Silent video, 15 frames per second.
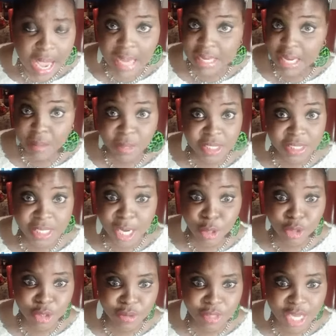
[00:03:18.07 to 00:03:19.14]
I came to
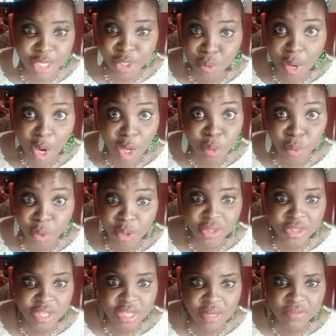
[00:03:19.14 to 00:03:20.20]
tell you that you are
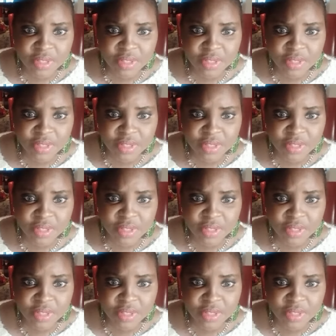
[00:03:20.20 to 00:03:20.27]
worthy